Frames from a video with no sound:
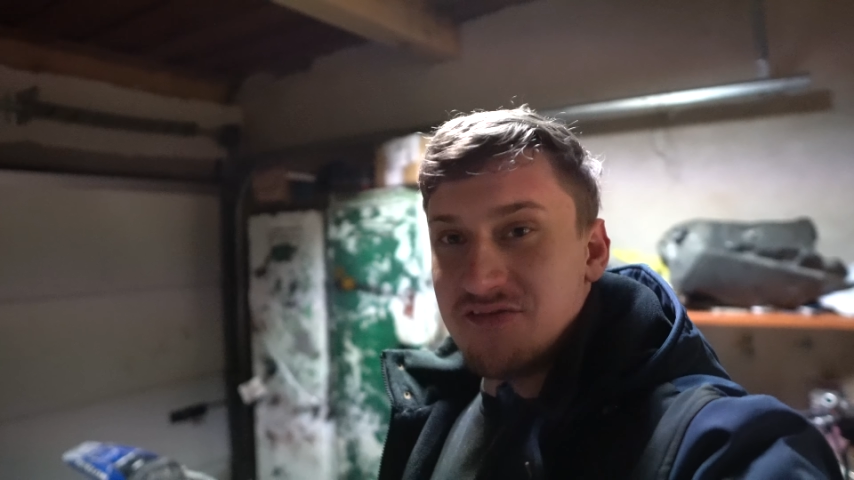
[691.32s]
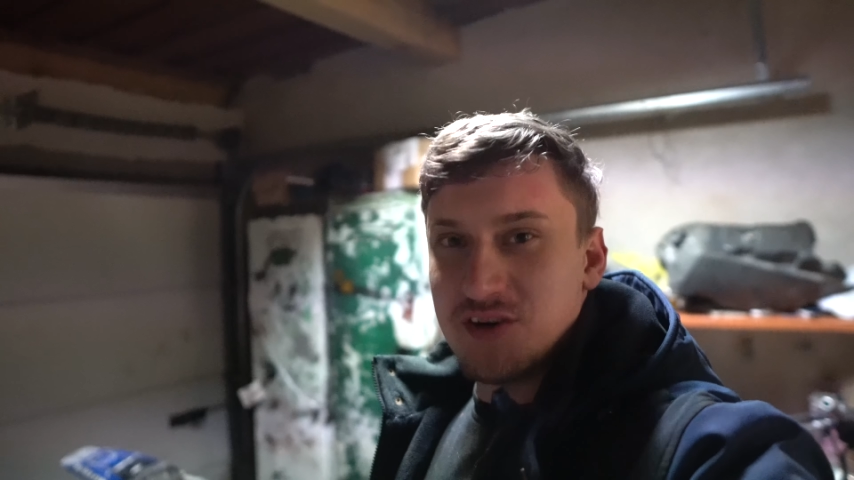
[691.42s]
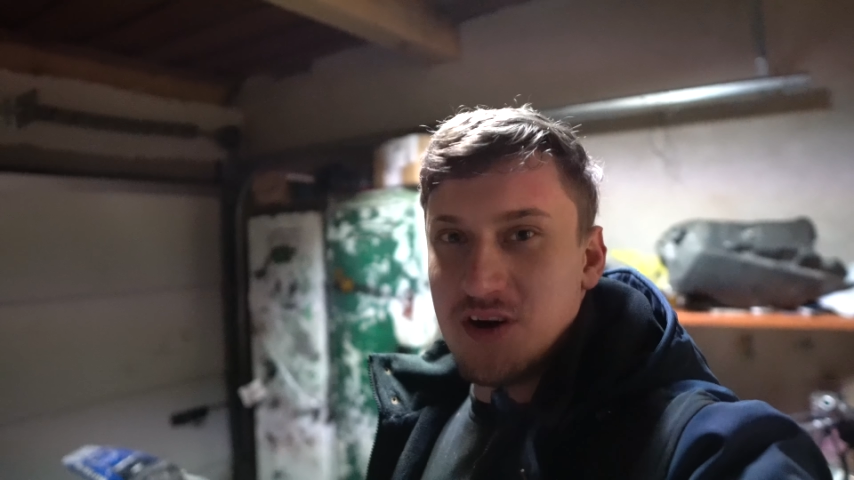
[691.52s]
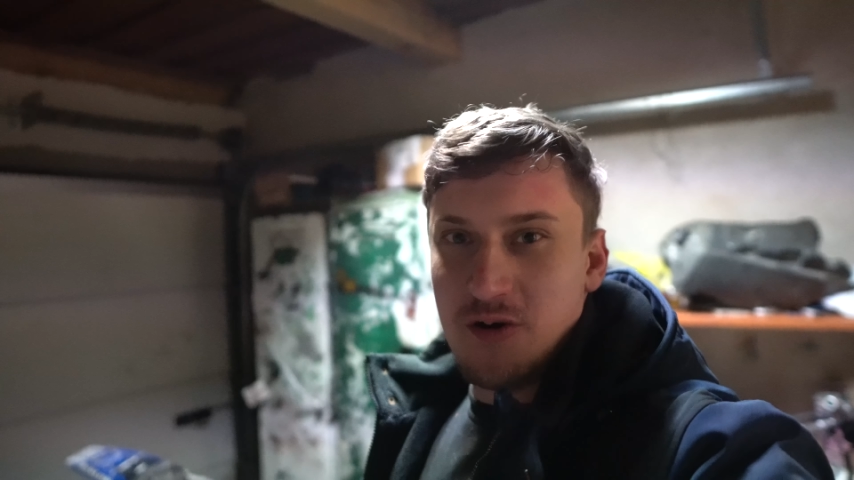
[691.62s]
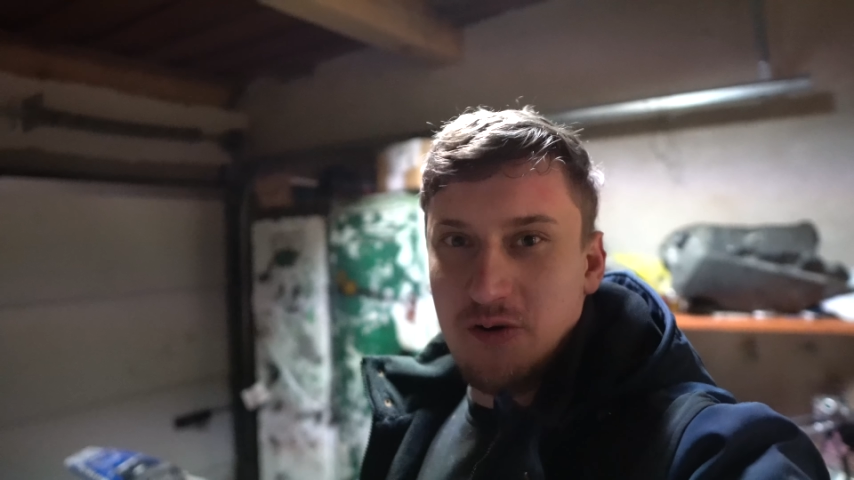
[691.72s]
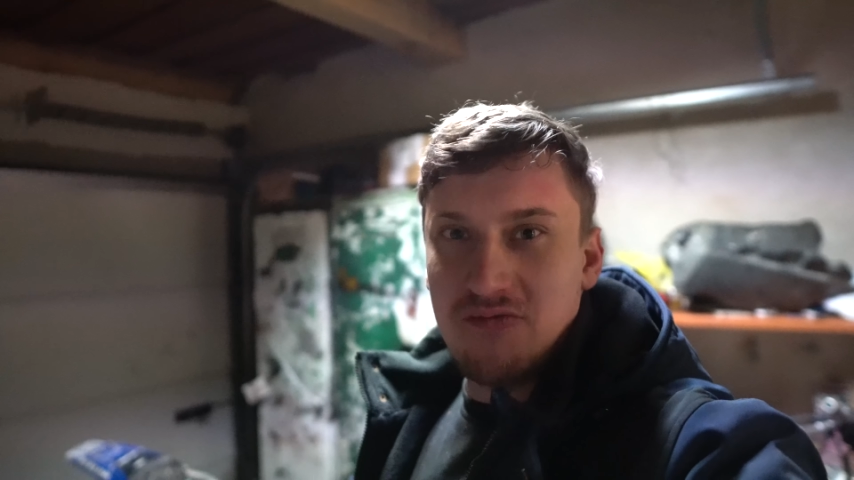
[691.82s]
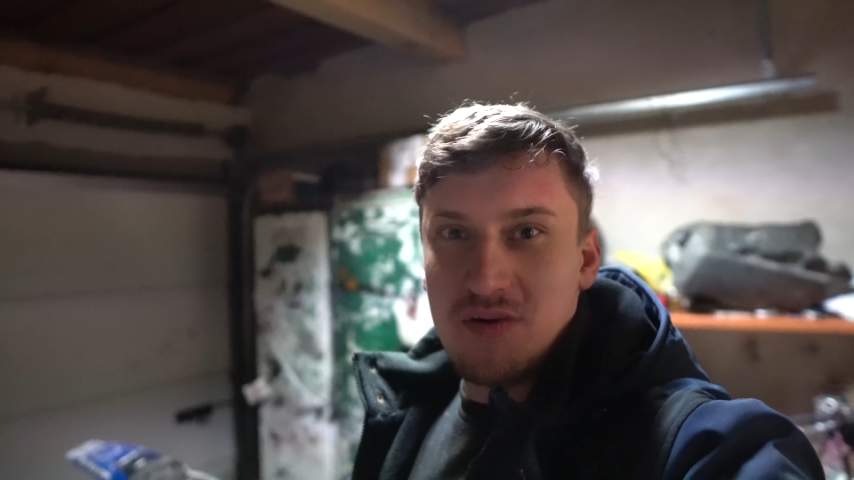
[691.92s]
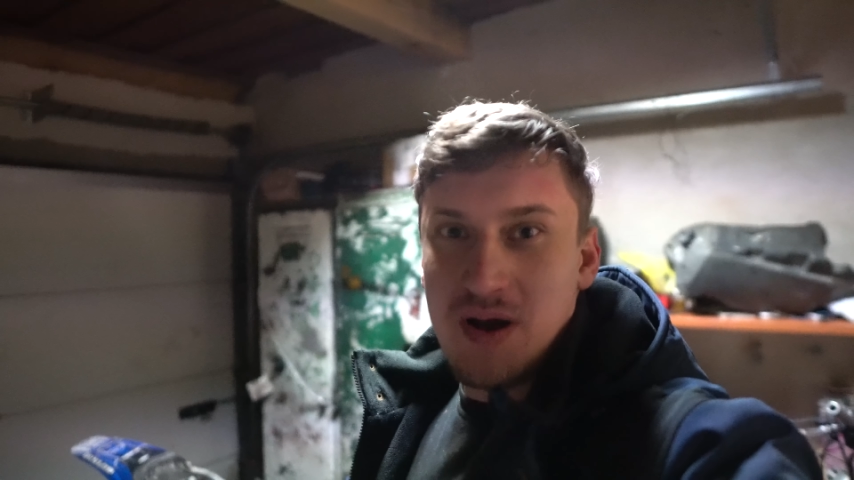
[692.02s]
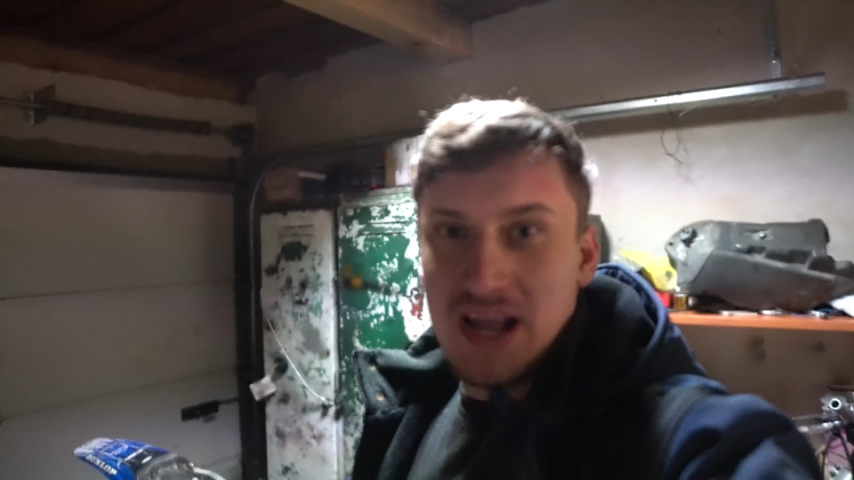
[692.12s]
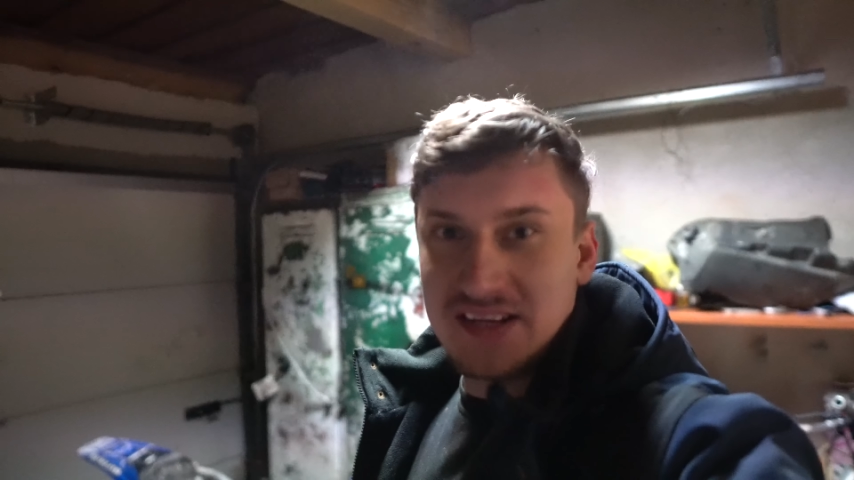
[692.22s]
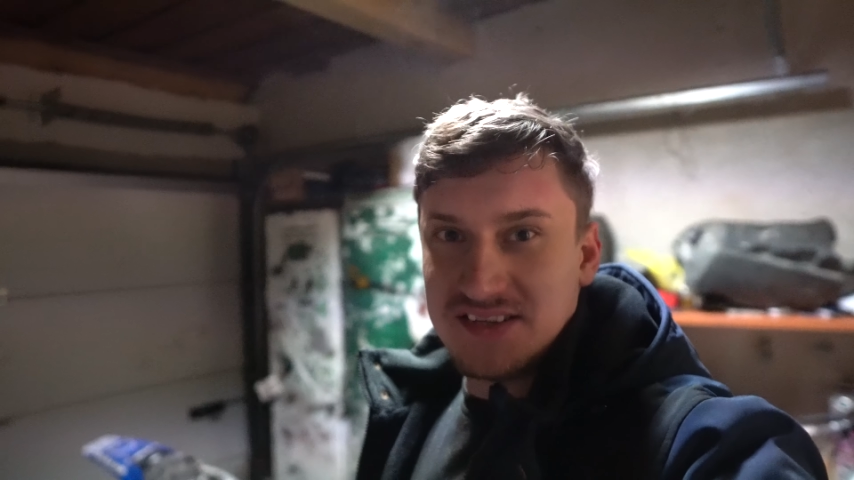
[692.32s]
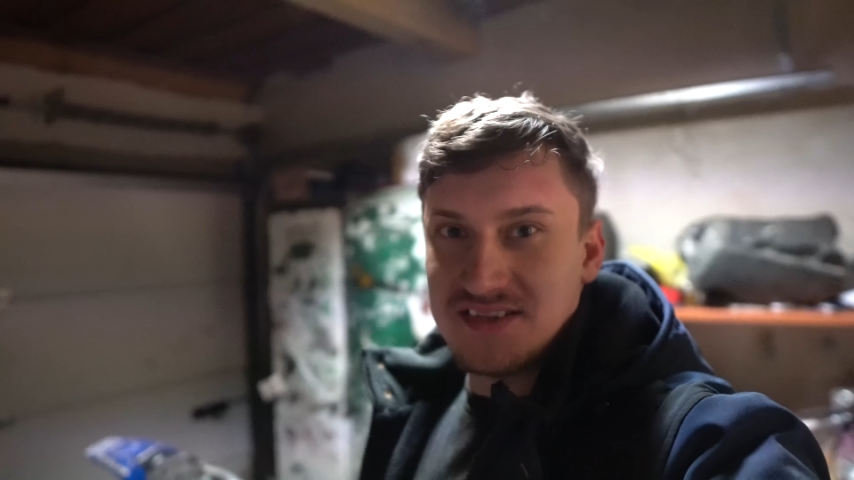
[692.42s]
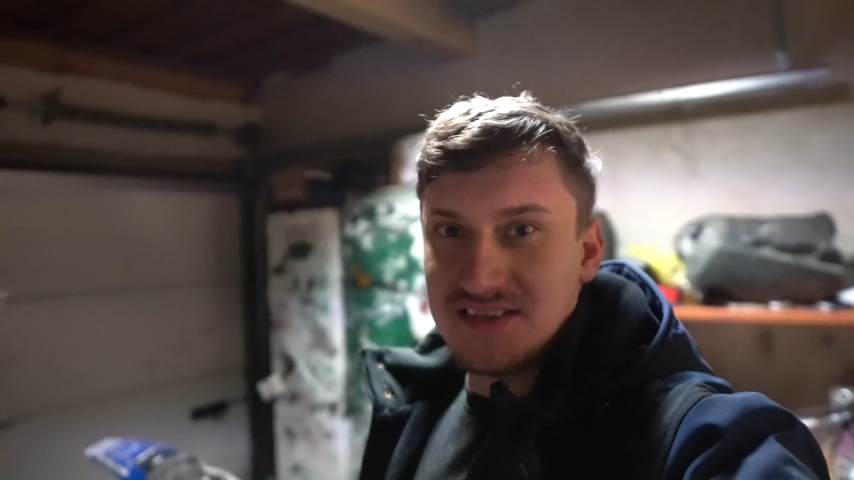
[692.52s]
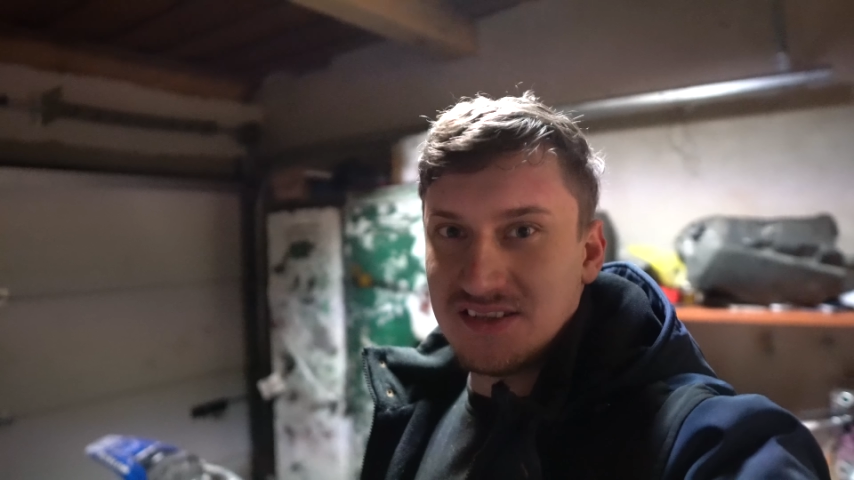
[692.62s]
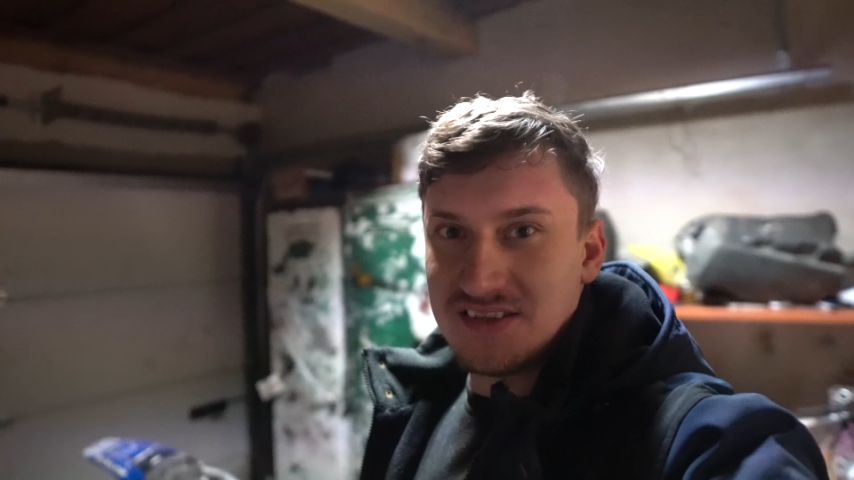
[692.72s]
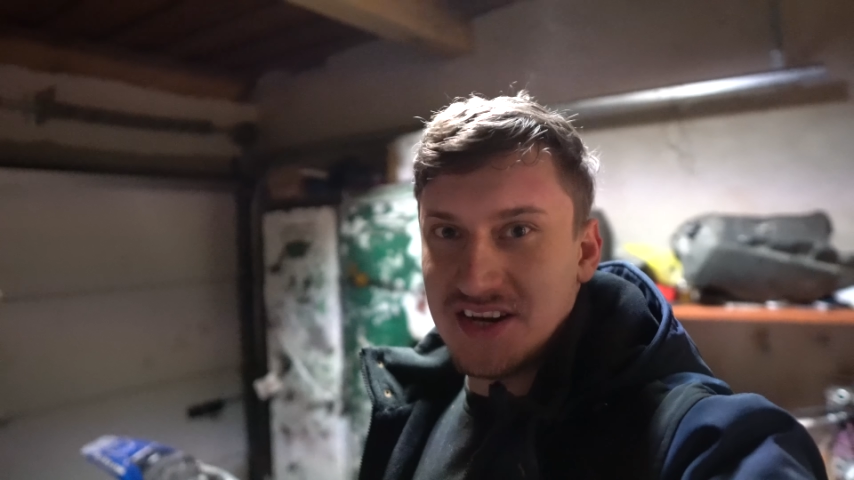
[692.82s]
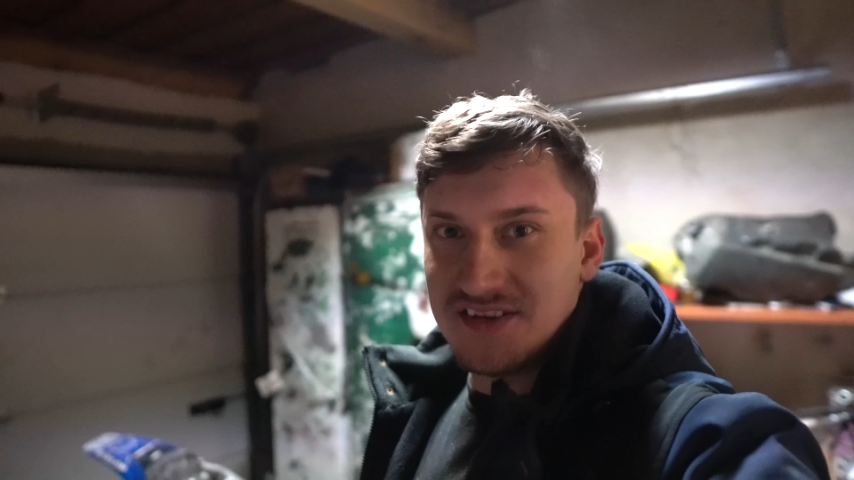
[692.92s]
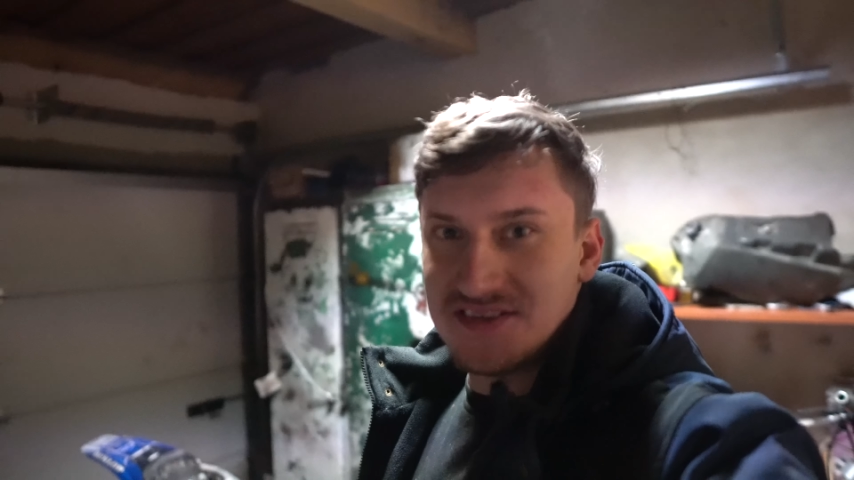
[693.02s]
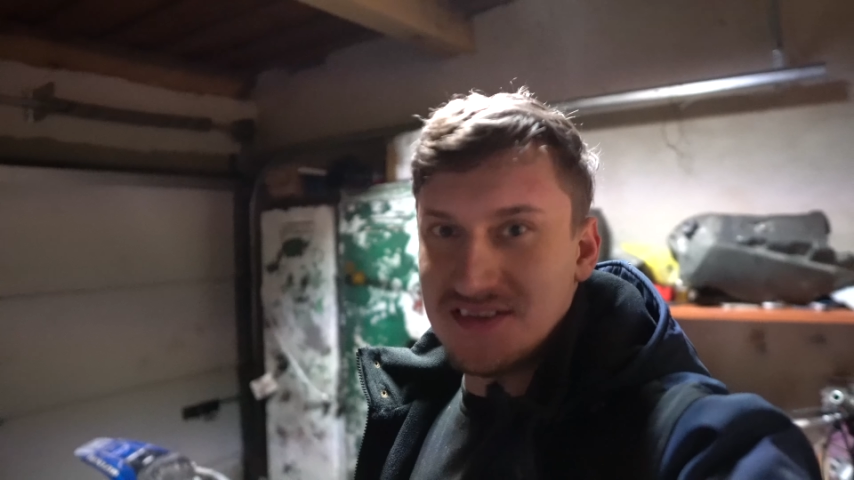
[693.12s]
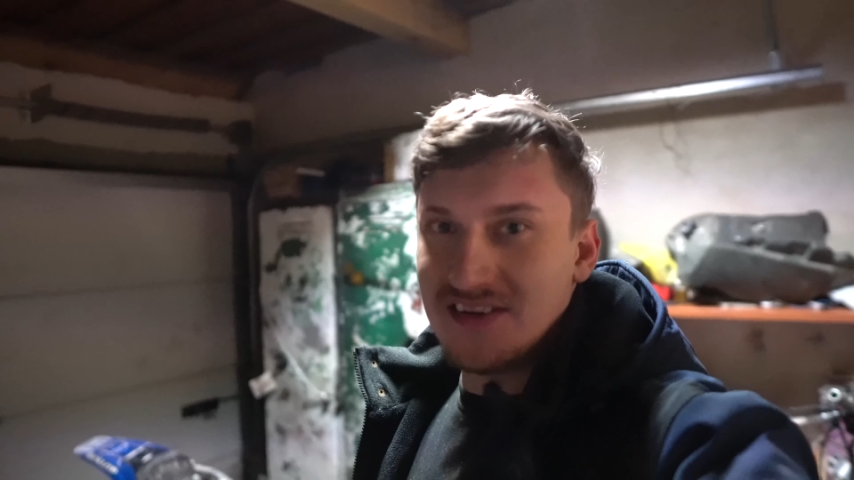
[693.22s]
we go. The bike still
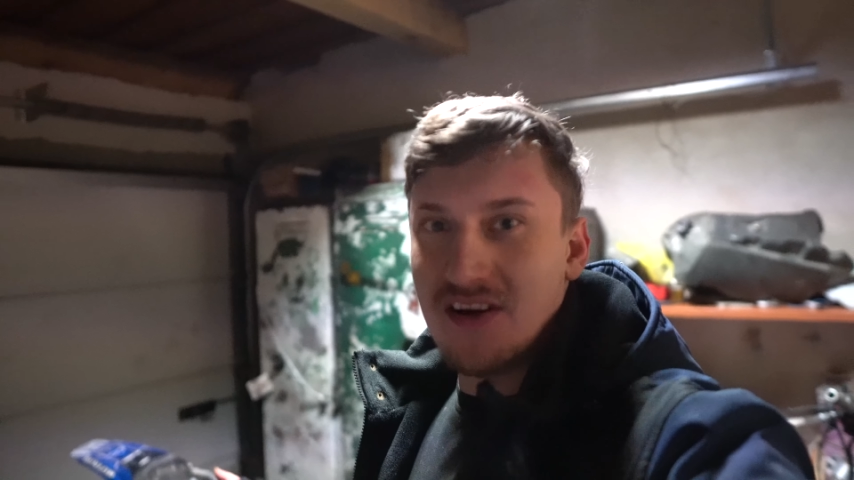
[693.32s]
runs.